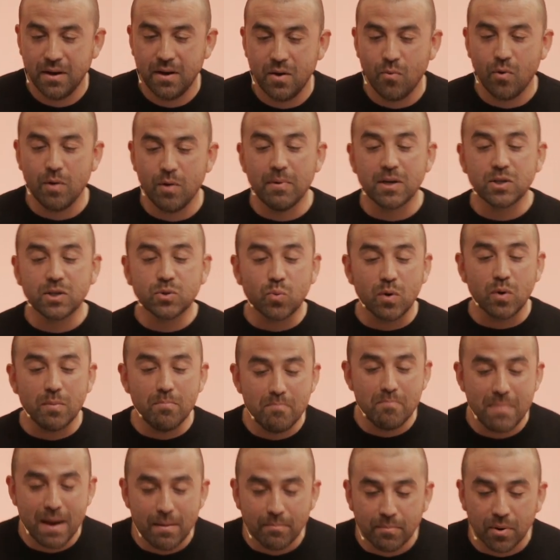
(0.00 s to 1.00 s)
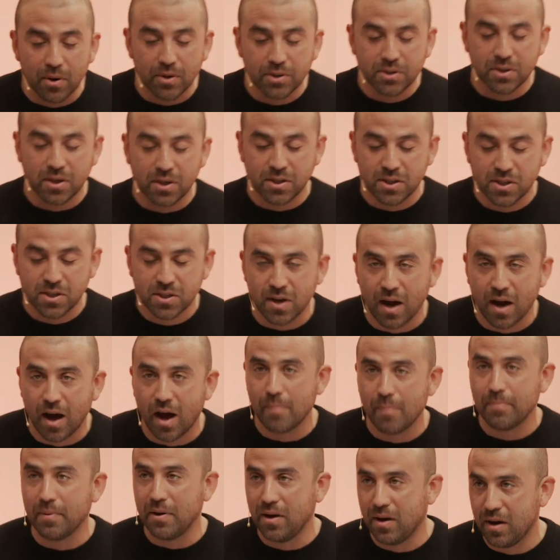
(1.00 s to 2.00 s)
We must remember to
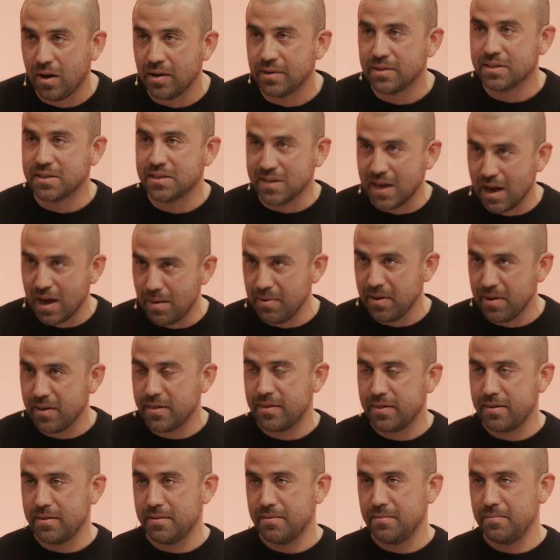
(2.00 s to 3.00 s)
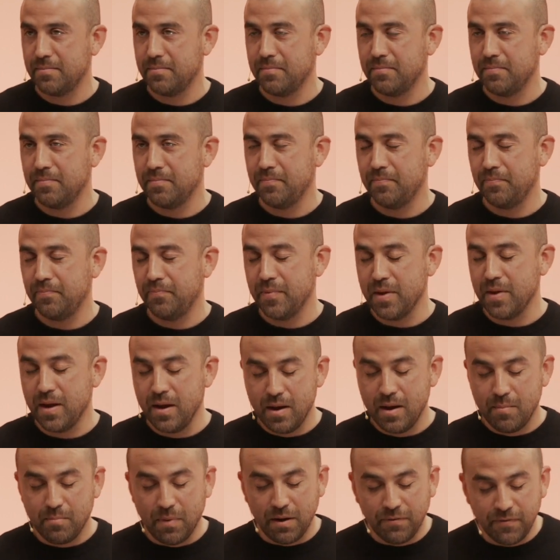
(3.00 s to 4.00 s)
stop on Sabbath.
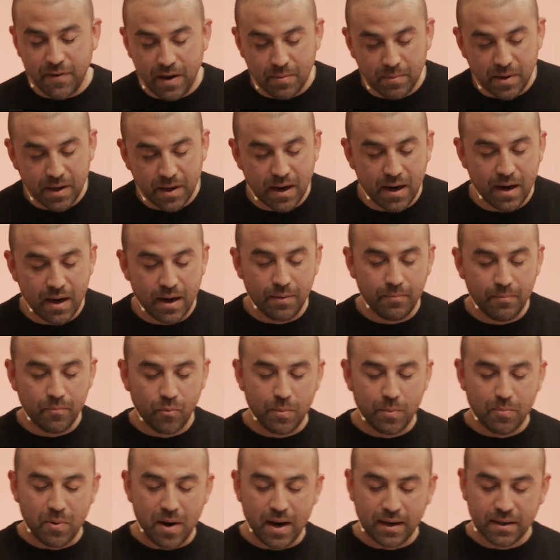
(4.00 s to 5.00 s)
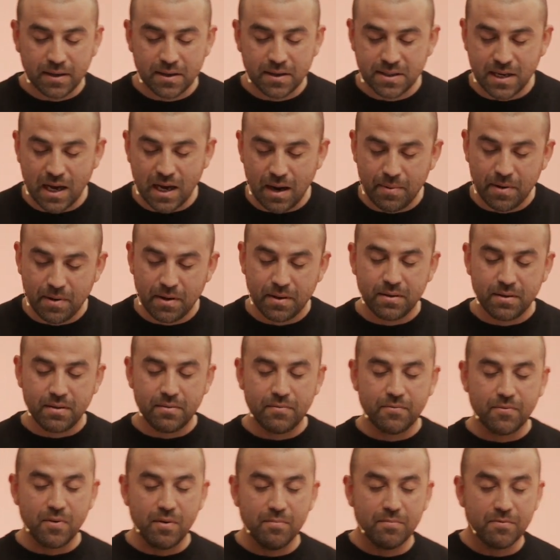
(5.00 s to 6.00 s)
My family and I, we practice Sabbath
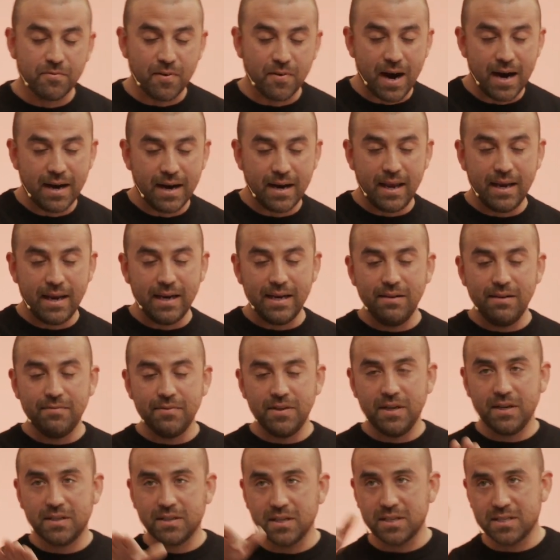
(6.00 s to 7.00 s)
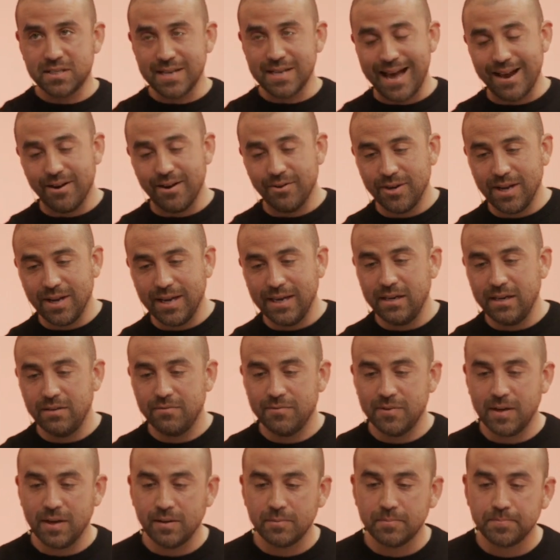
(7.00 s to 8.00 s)
from Friday evening to Saturday
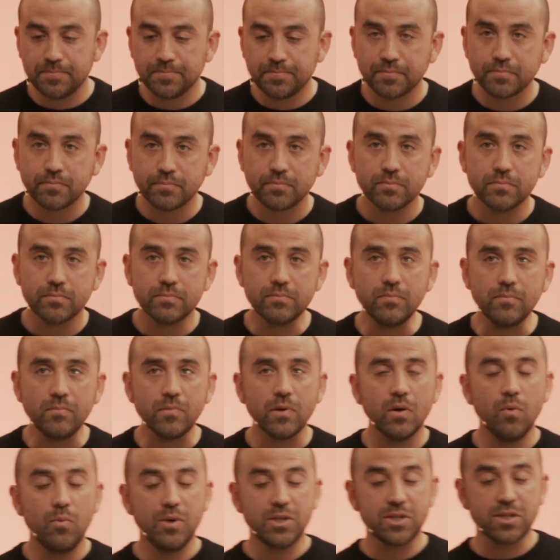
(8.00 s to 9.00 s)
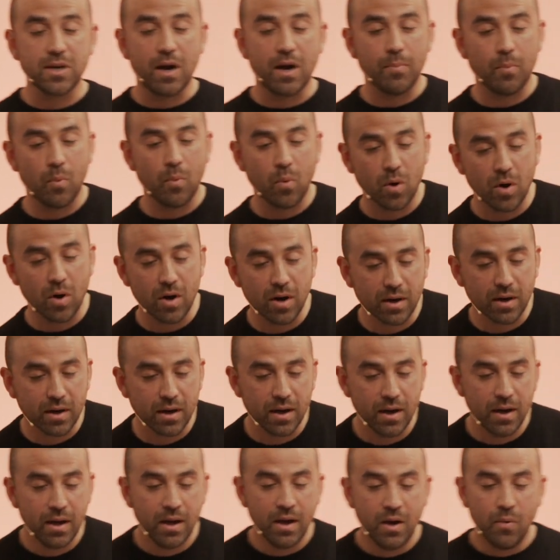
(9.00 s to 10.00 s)
evening. We stop work.
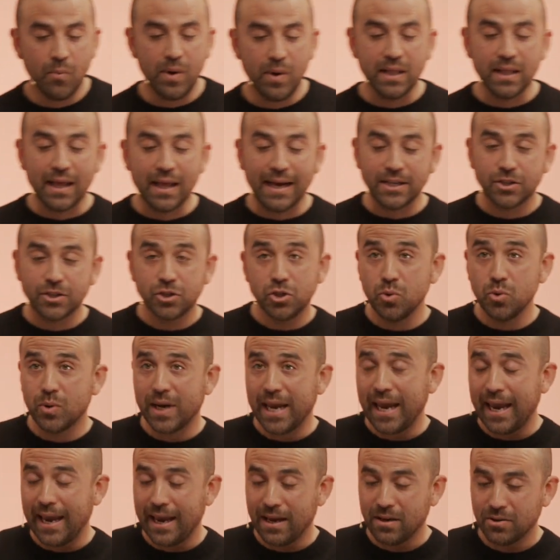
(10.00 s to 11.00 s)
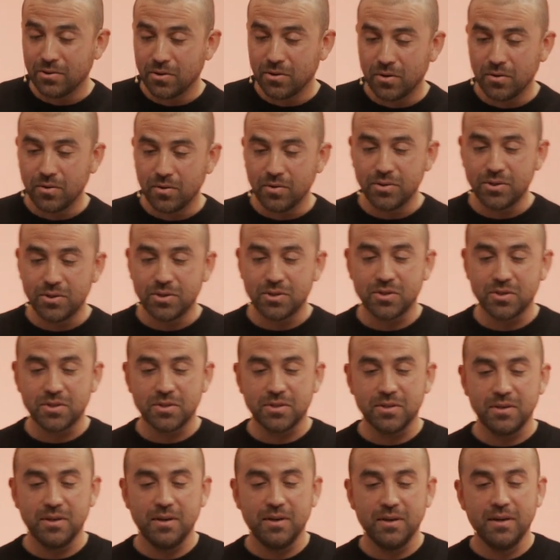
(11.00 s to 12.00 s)
We light 2
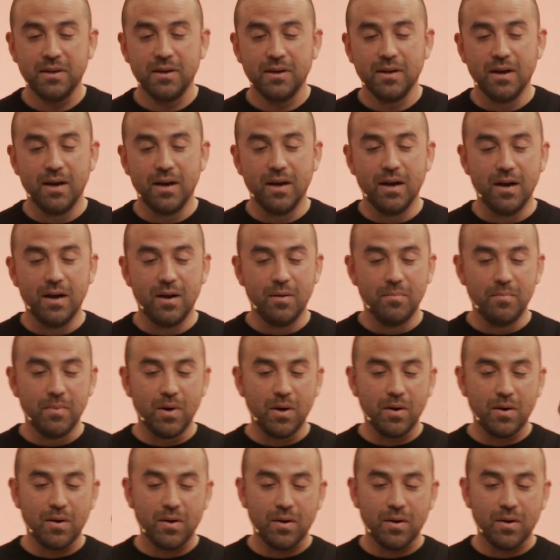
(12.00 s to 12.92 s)
candles to